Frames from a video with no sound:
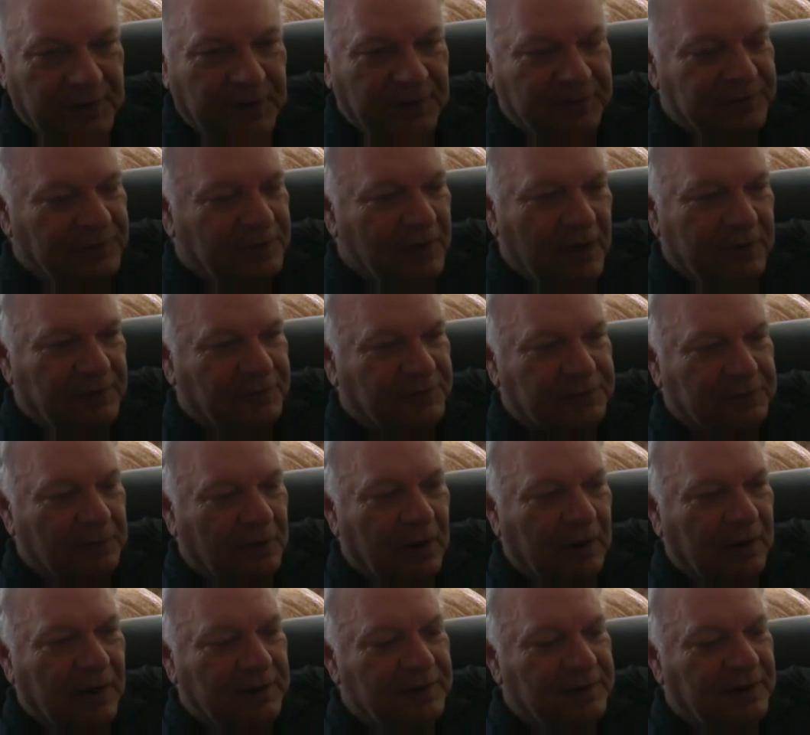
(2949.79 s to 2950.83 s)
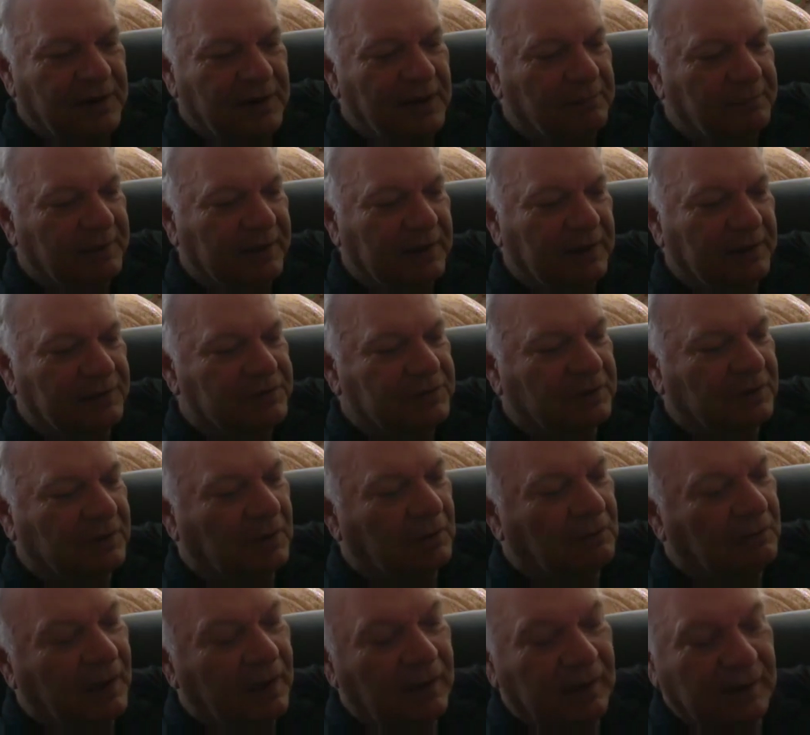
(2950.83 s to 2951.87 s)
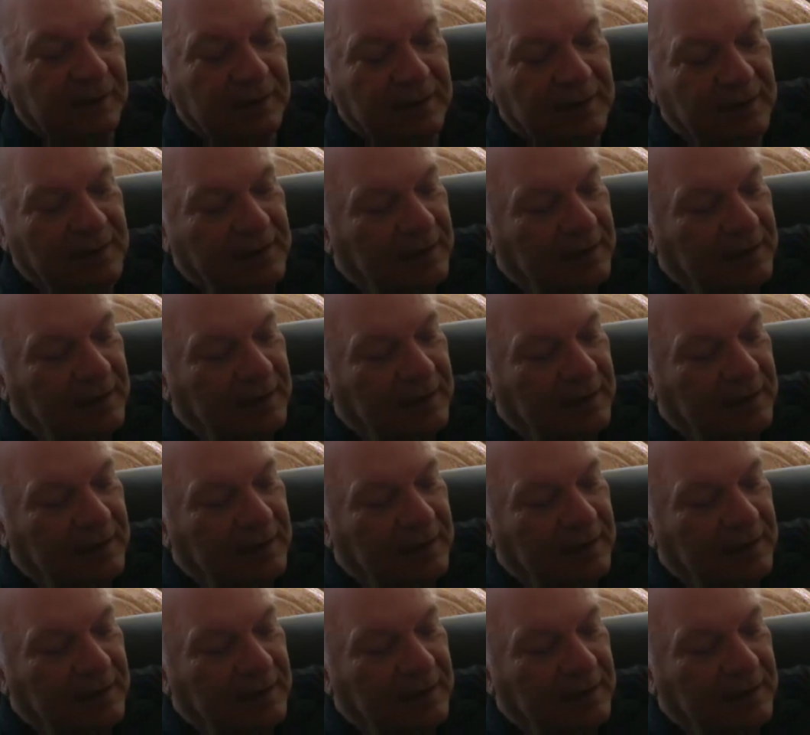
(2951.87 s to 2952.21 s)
It's not a strong idea because you go, well,